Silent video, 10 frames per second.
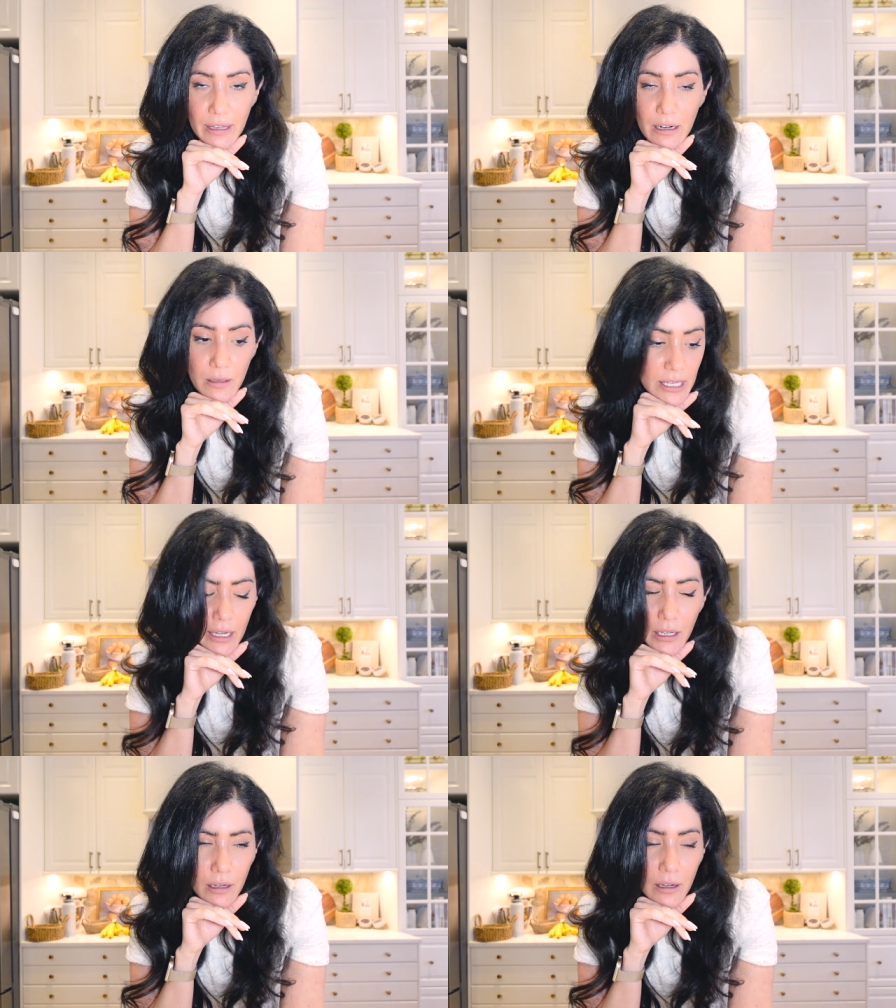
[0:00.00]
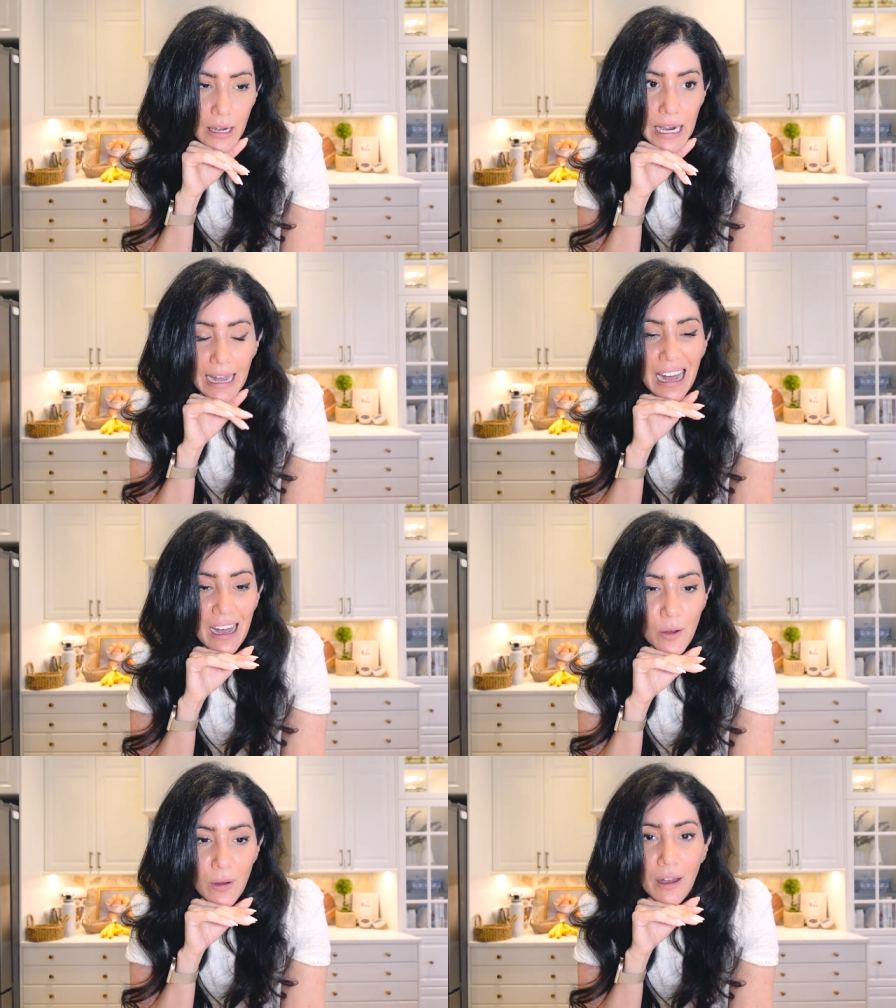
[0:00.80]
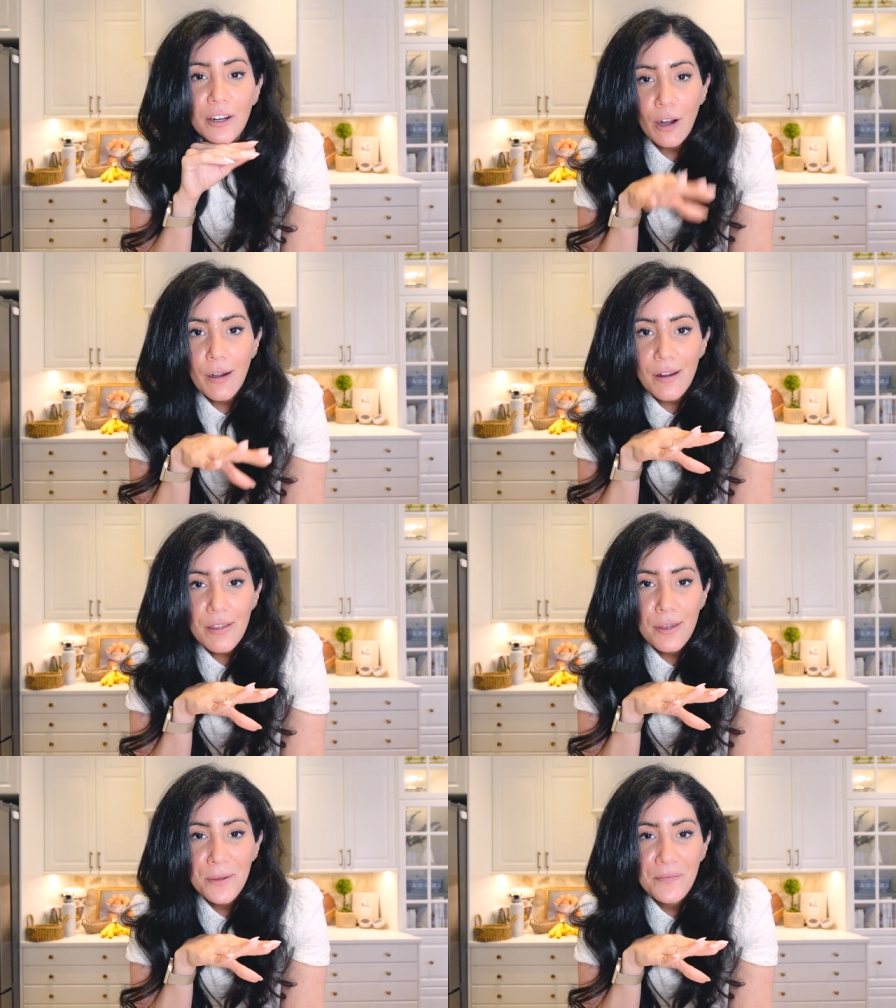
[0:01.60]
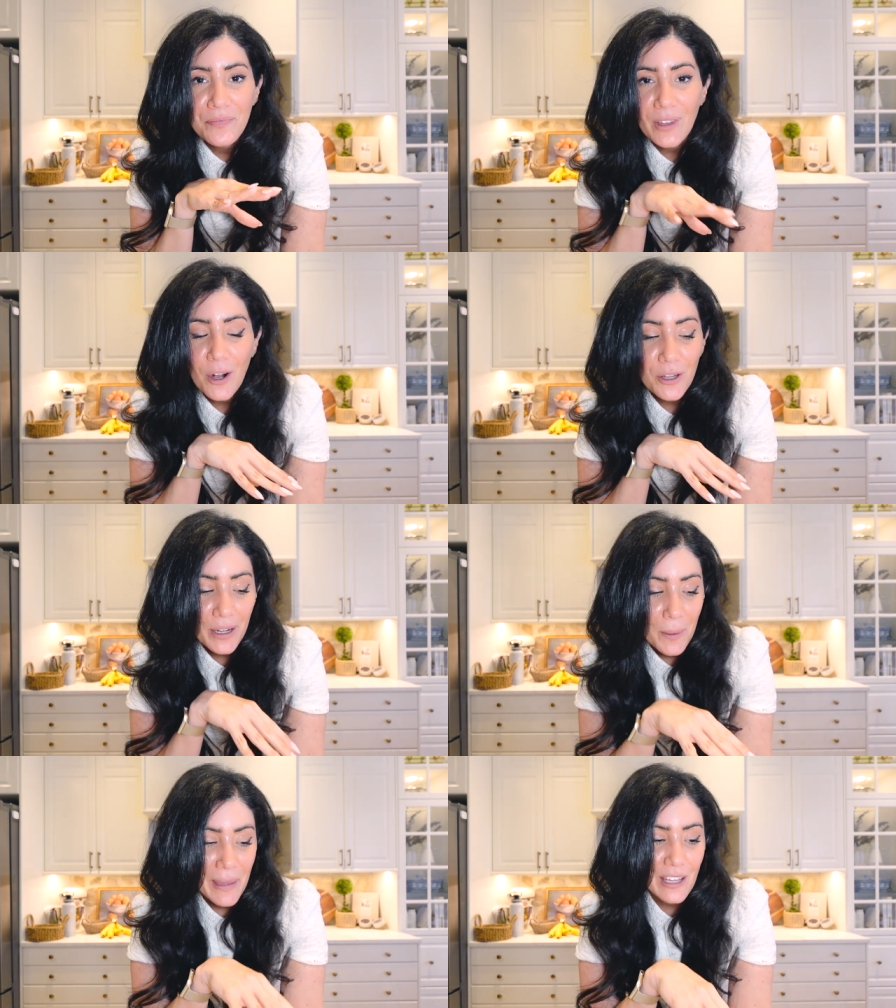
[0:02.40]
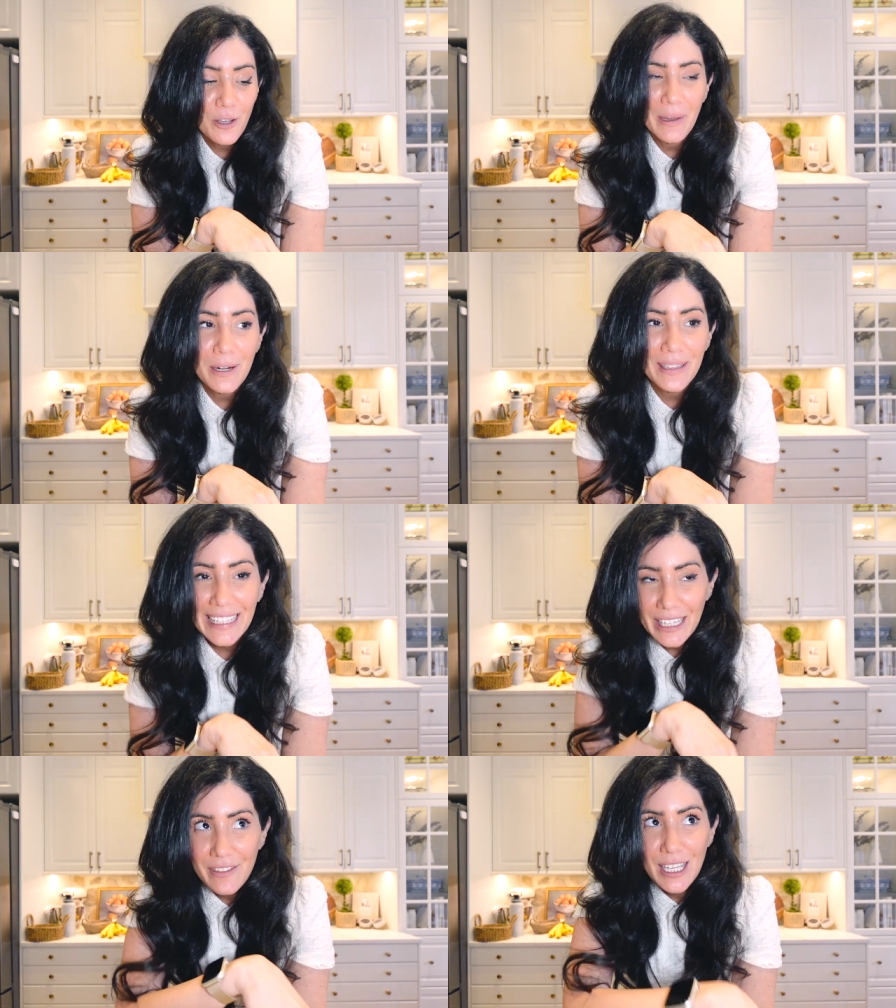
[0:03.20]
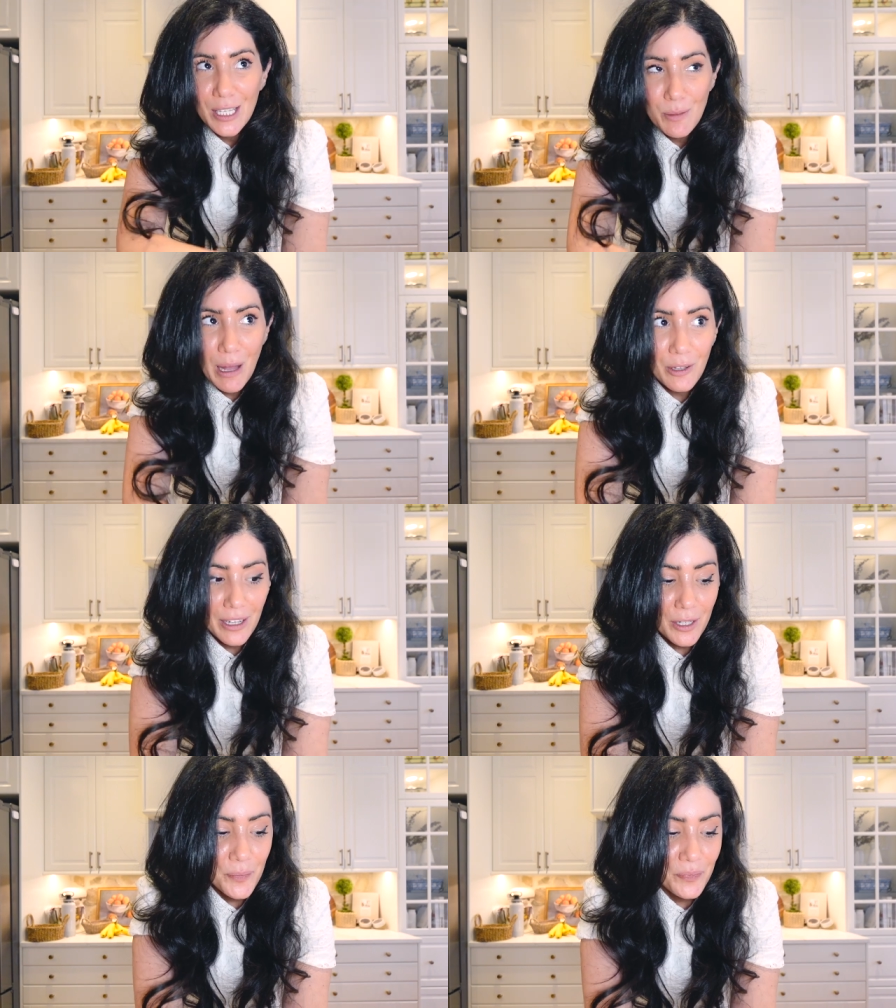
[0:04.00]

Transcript: And I was like, how on earth are you gonna make tomato leaves smell good?